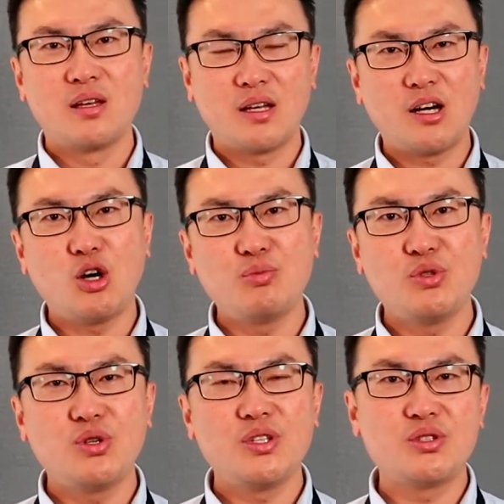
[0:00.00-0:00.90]
I hope
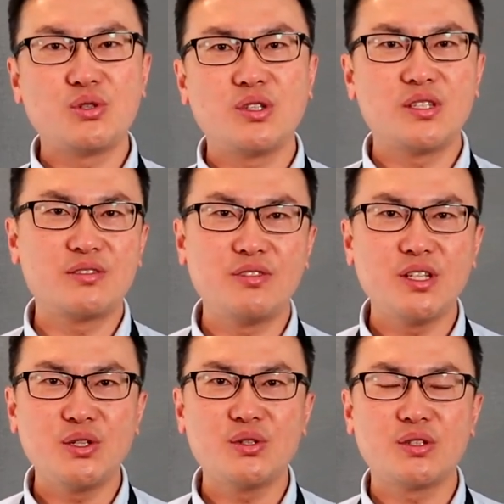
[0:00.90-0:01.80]
you enjoyed this
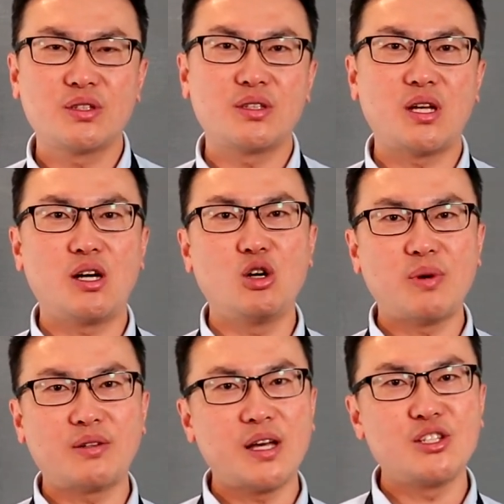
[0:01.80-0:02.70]
video. I hope
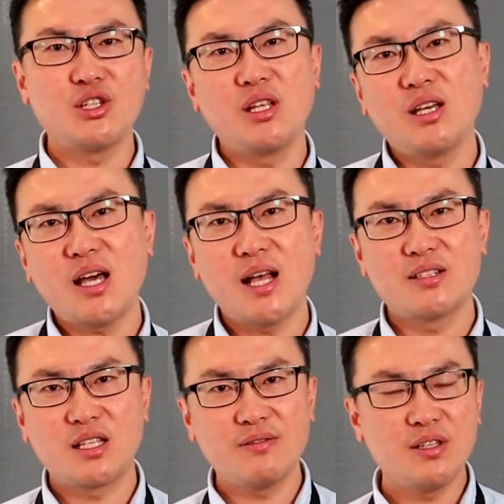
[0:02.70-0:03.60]
our engineer has
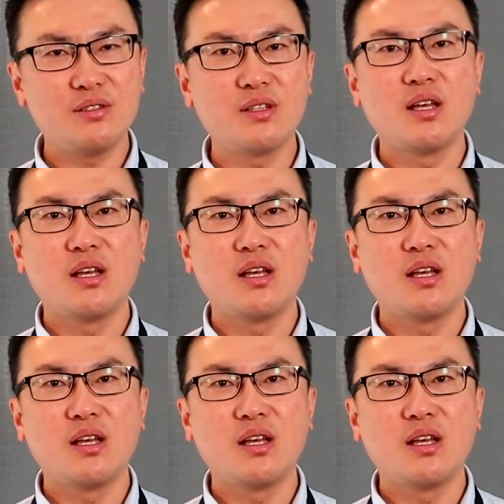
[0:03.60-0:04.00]
given